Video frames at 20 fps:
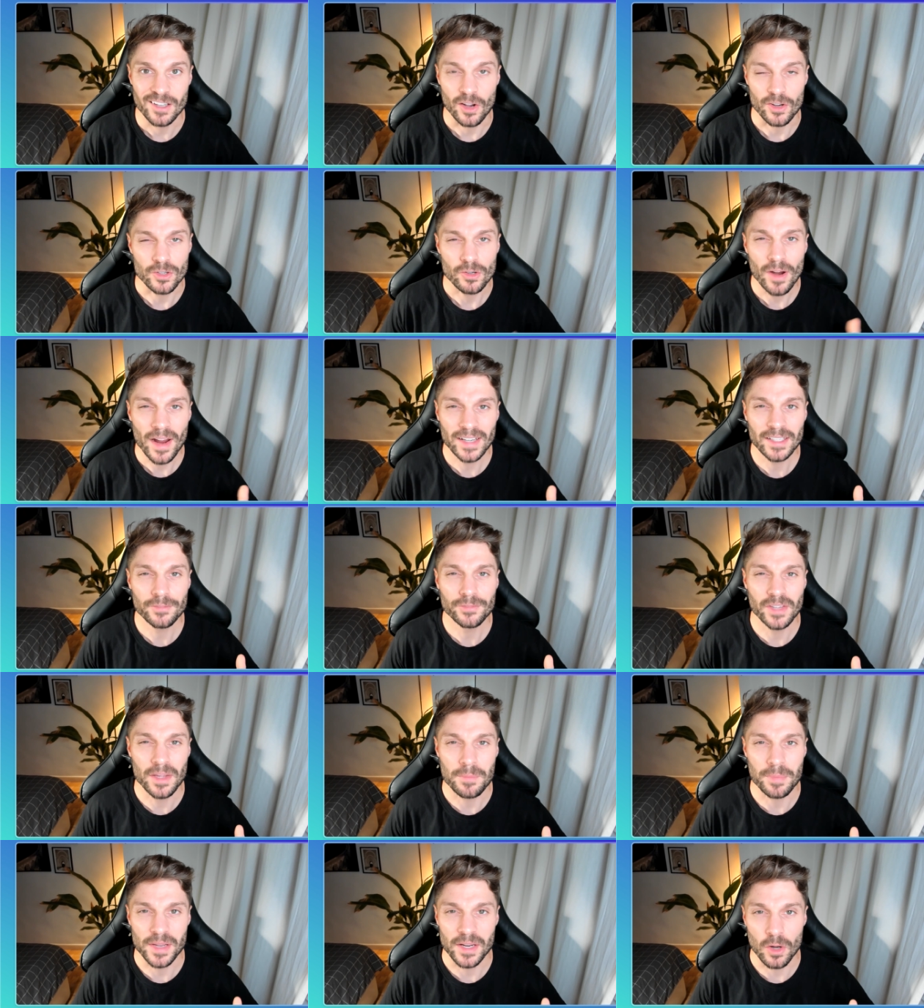Are your active
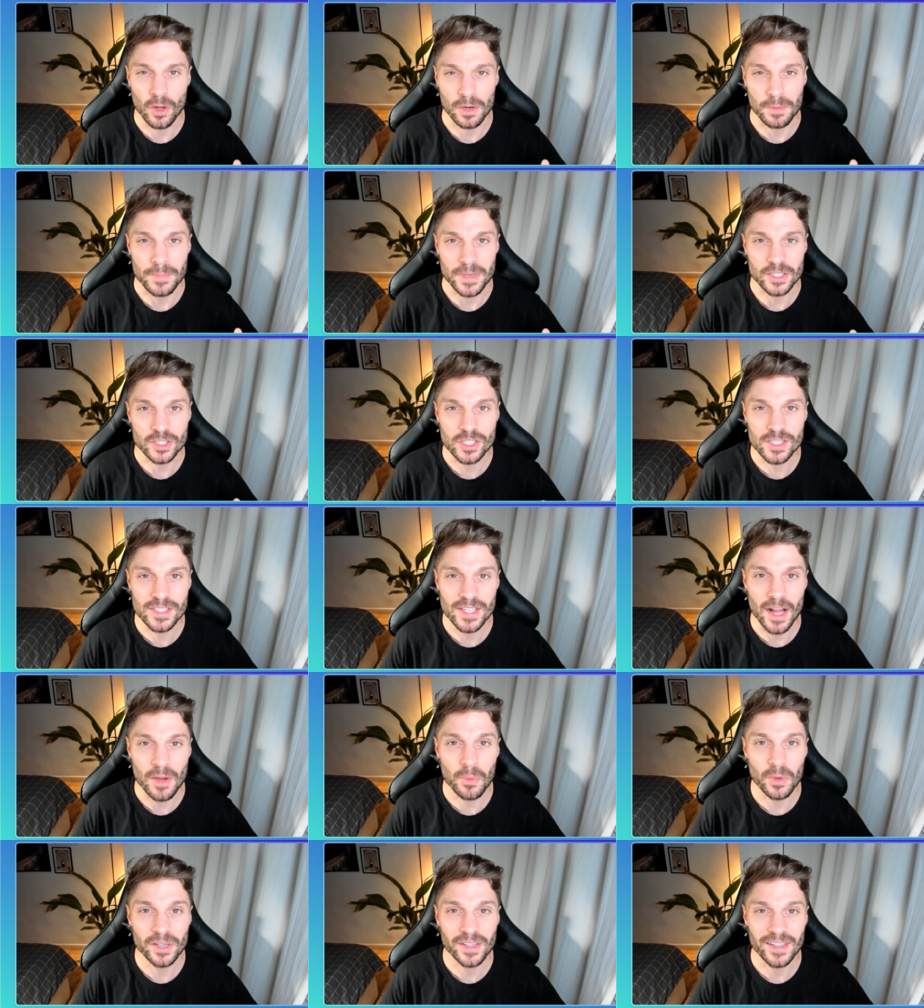campaign automations
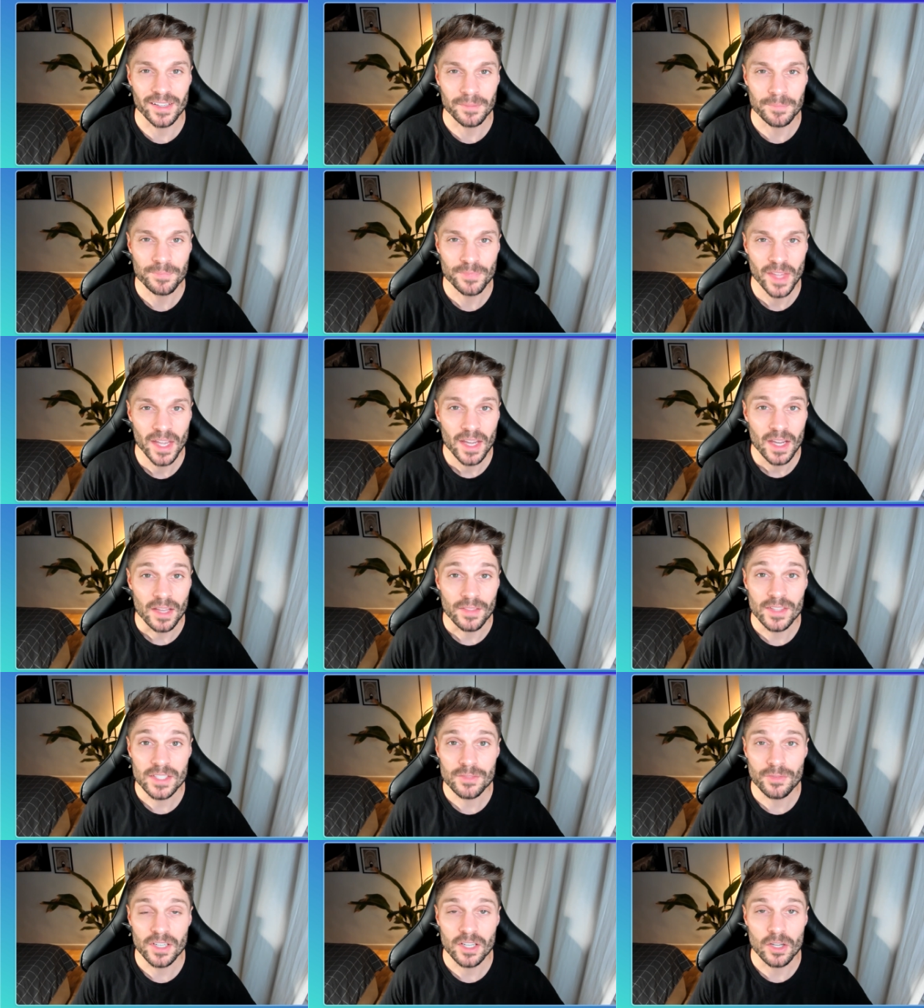not working? In
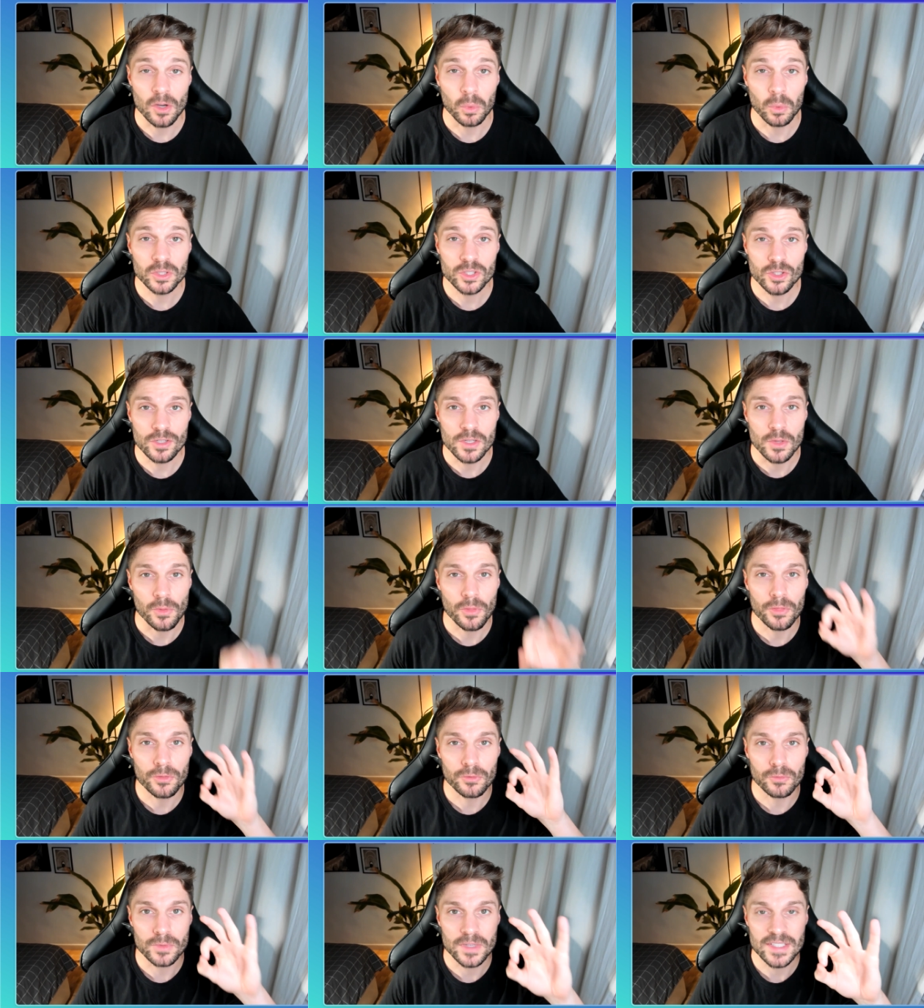this video, we'll show you
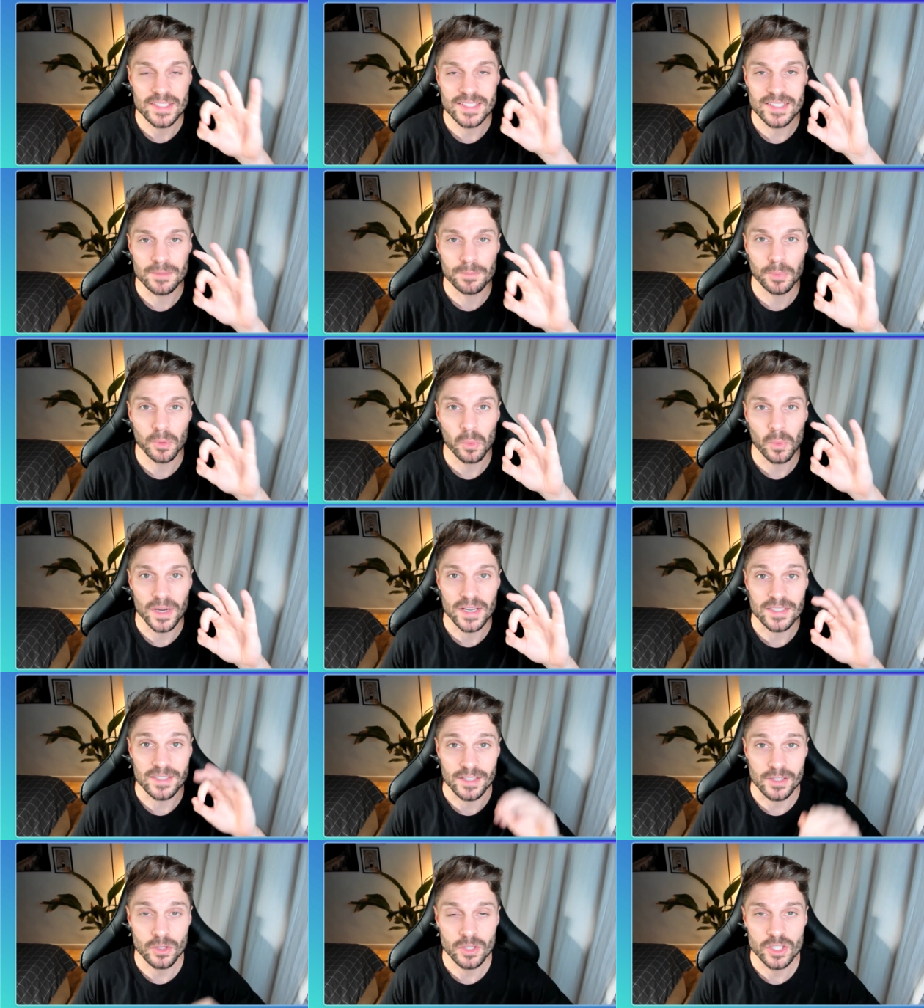three simple
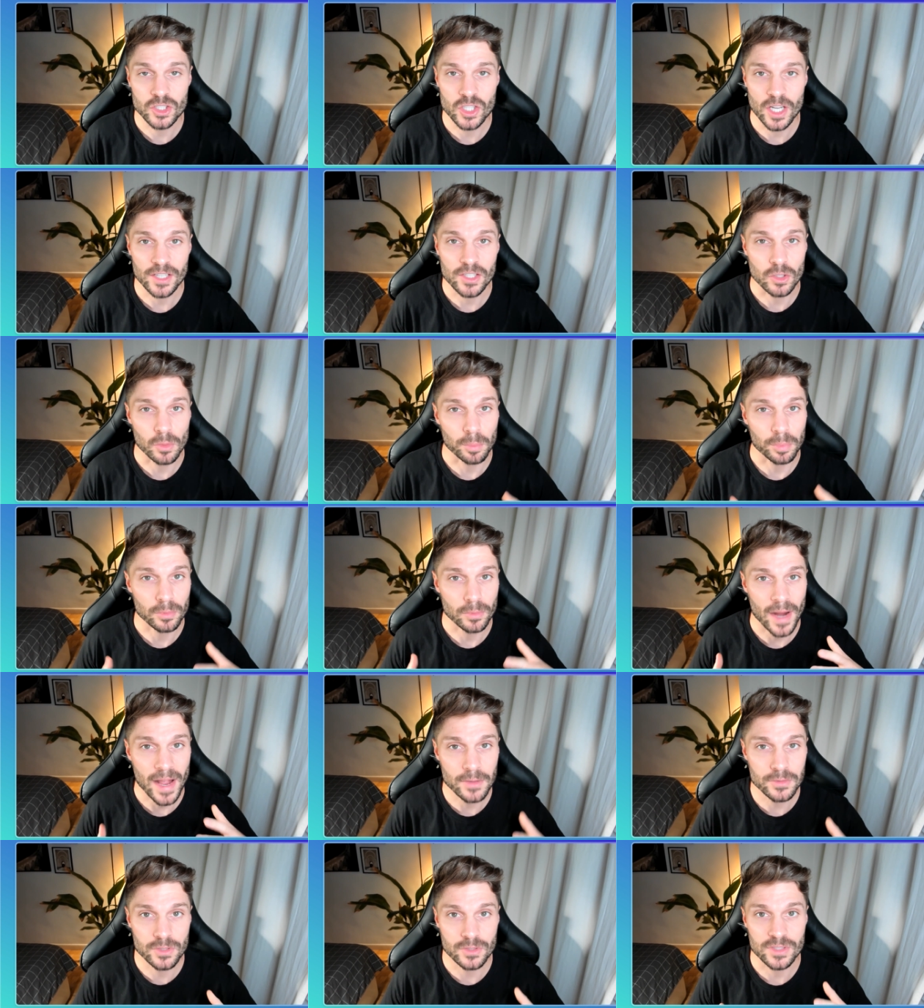ways that you can check your
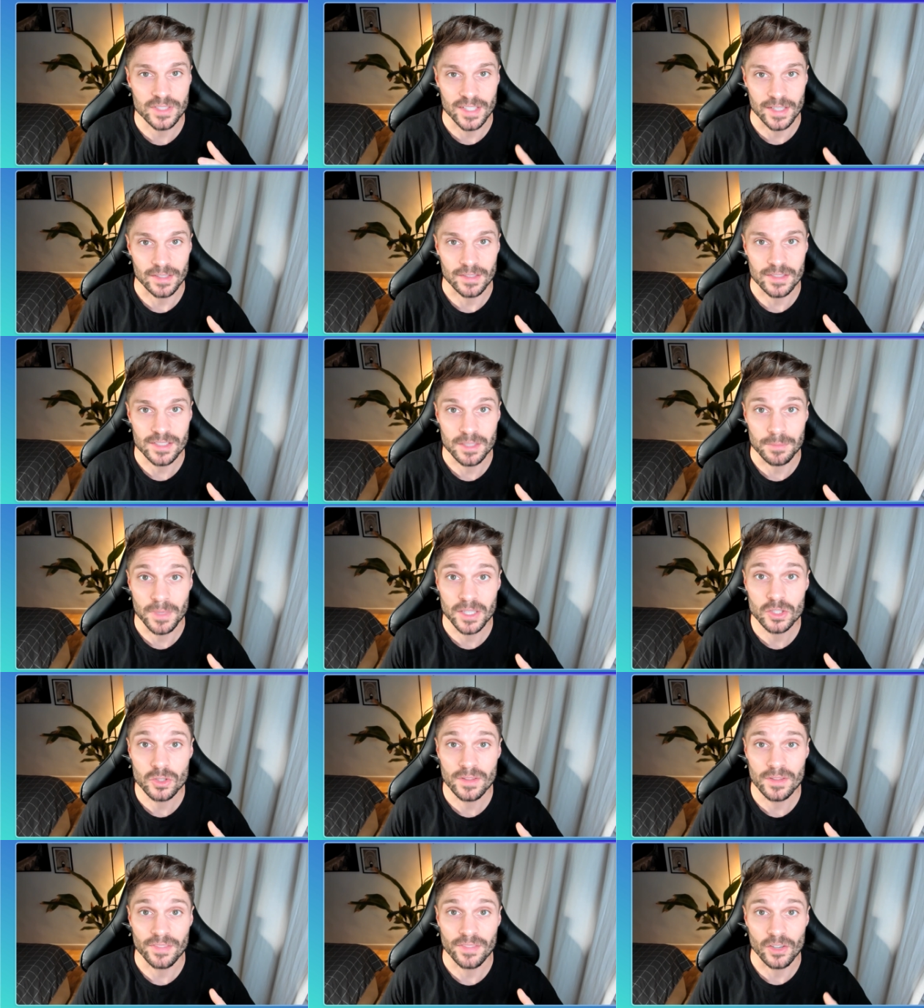browser settings to make
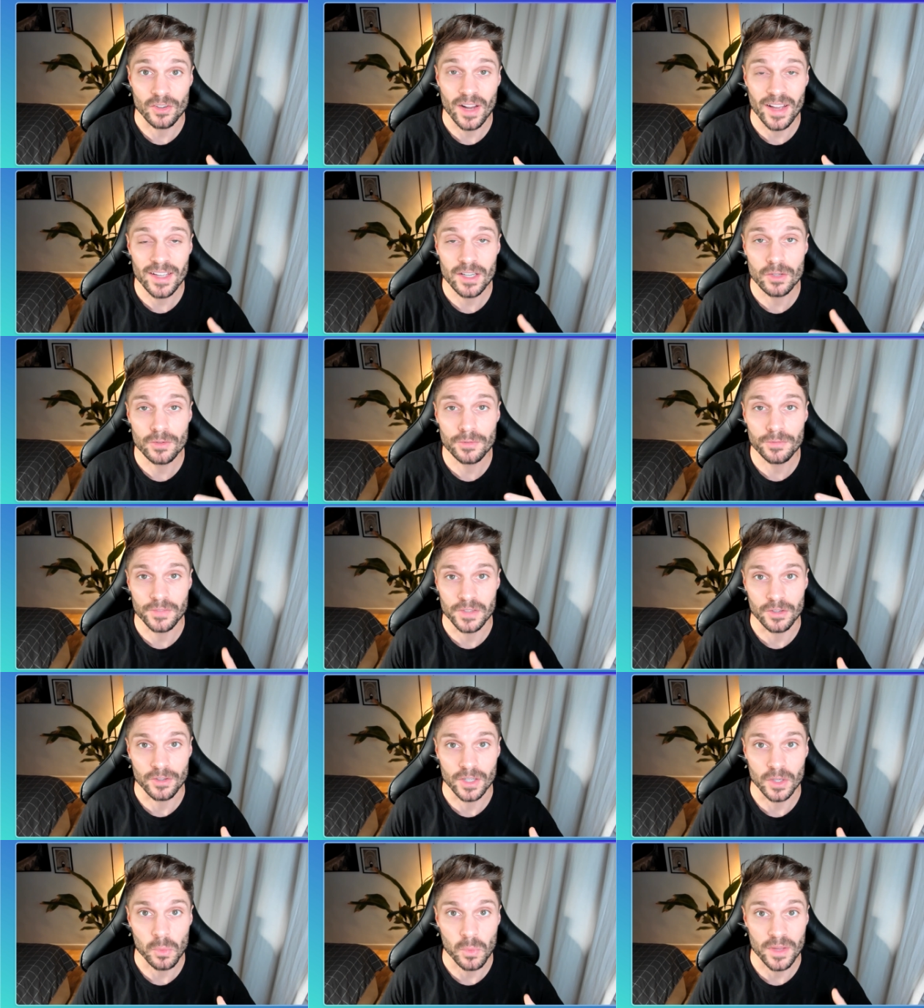sure that they're not
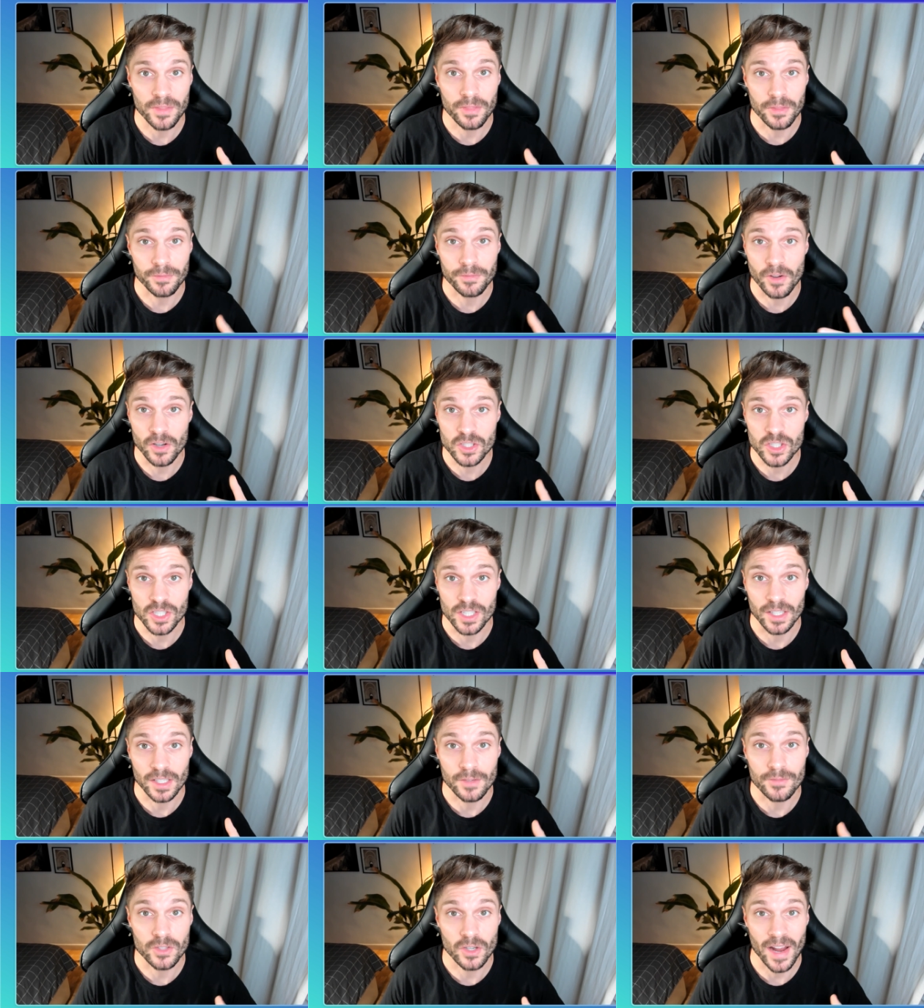interfering with the
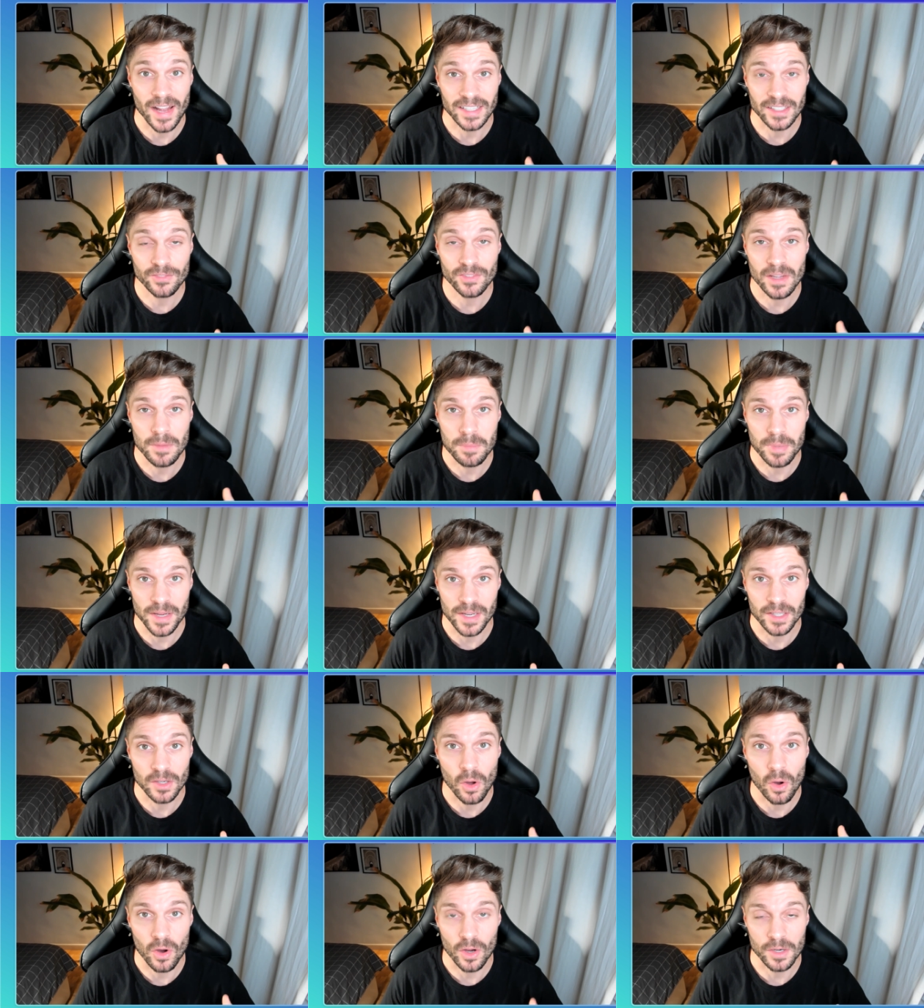functioning of your active
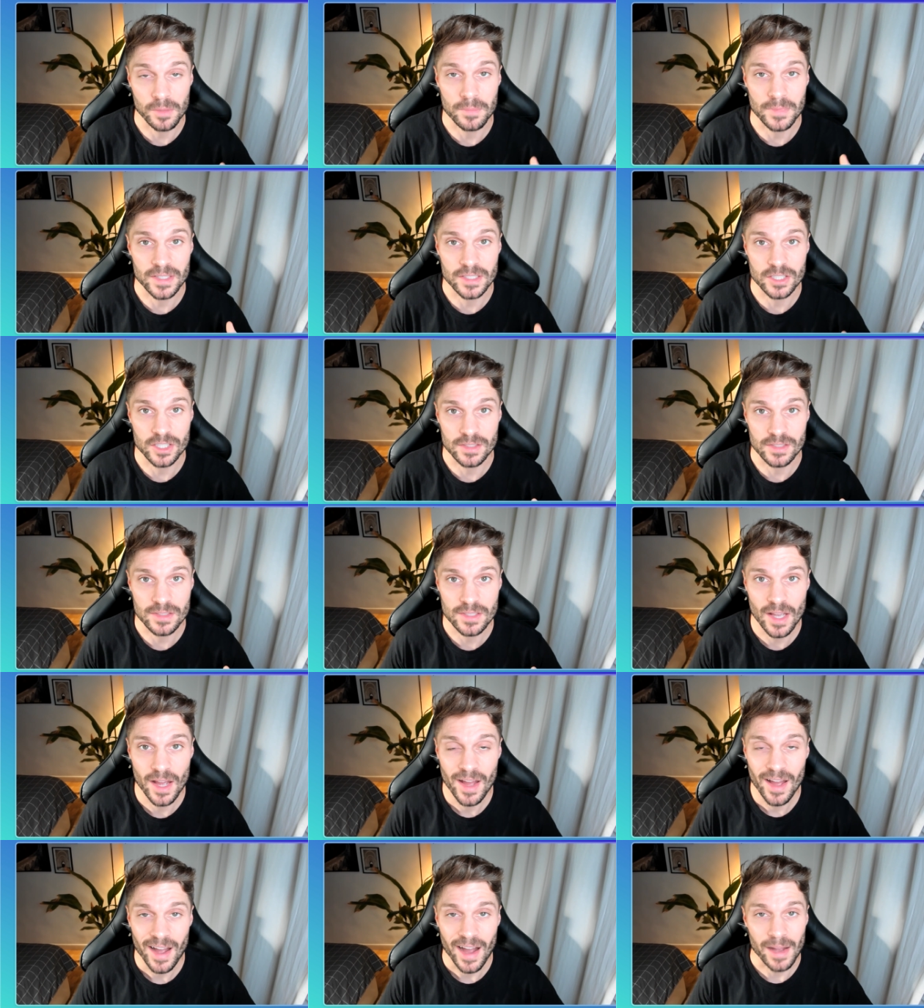campaign automations.